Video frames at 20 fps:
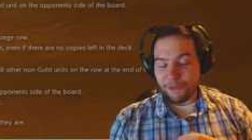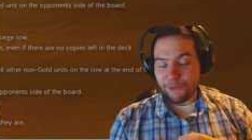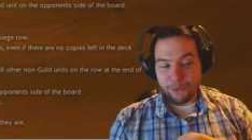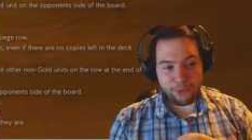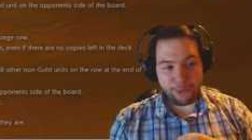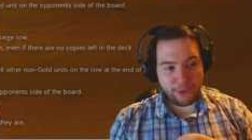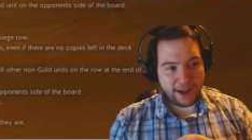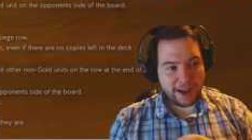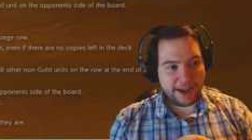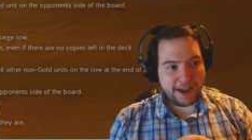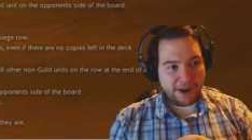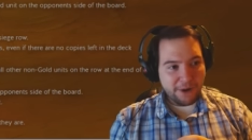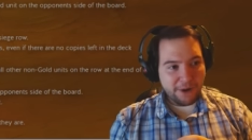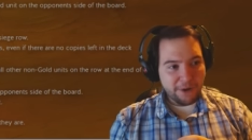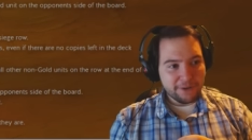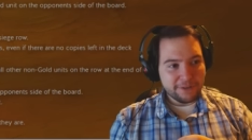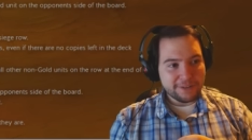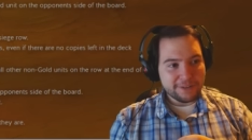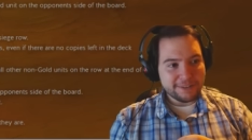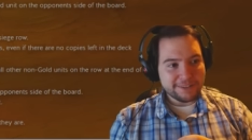
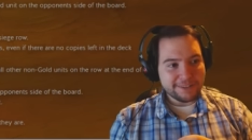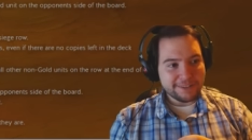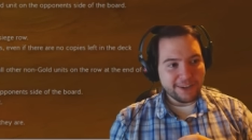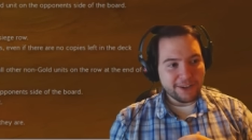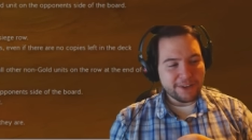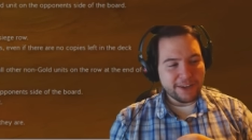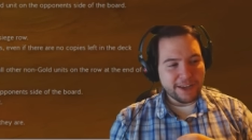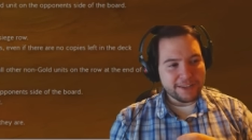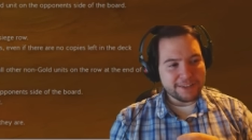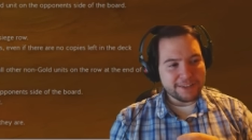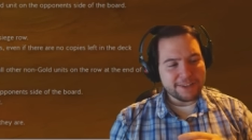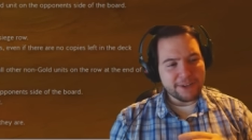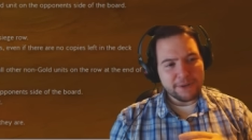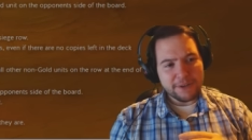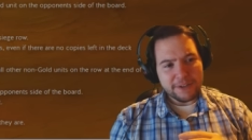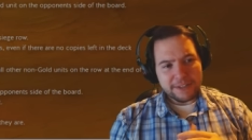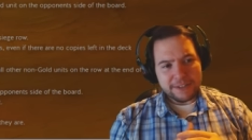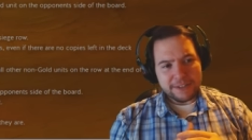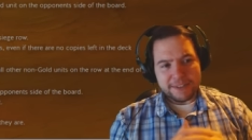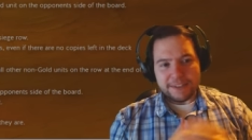Wow. Okay, so,
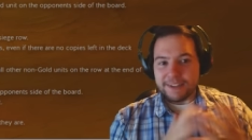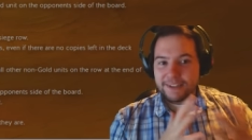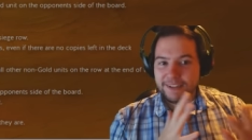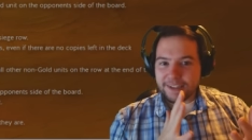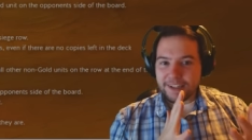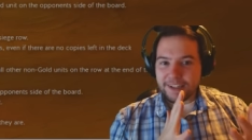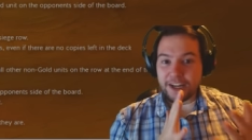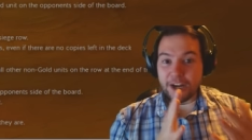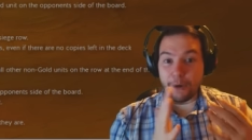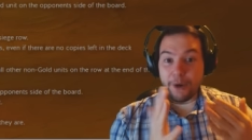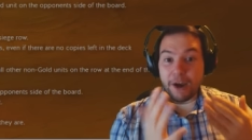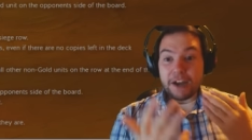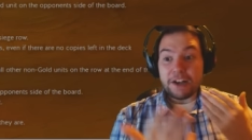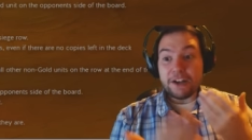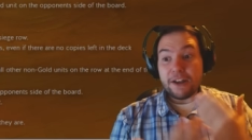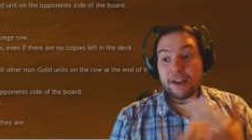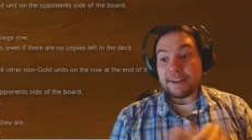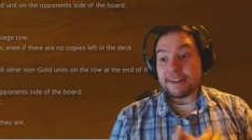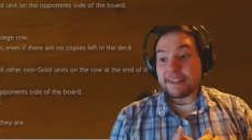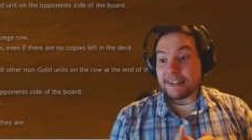you know, I
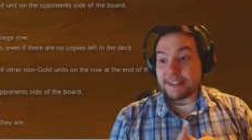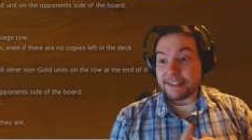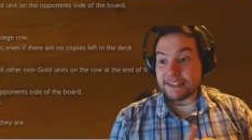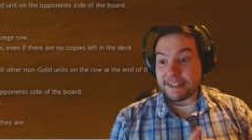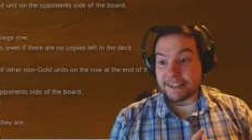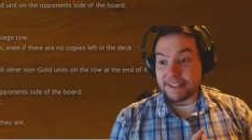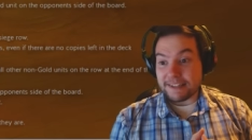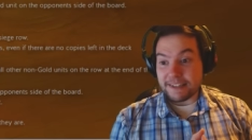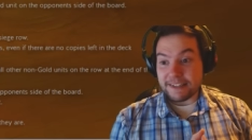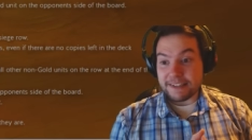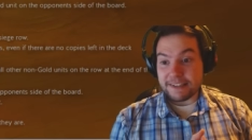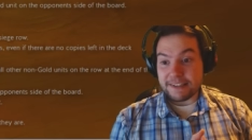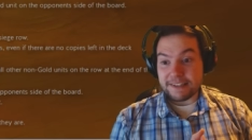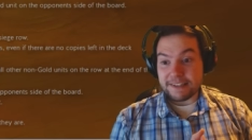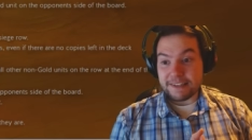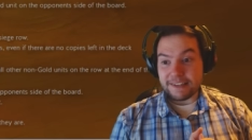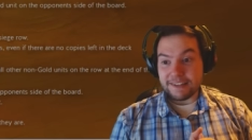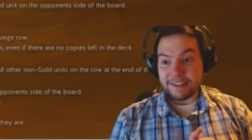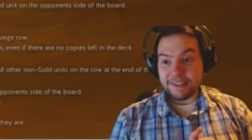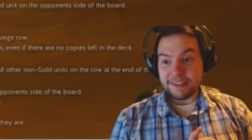liked his
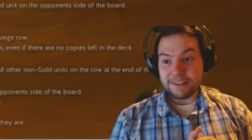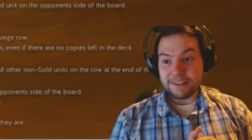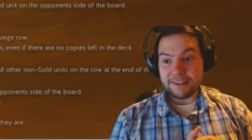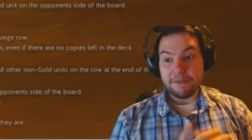consistency.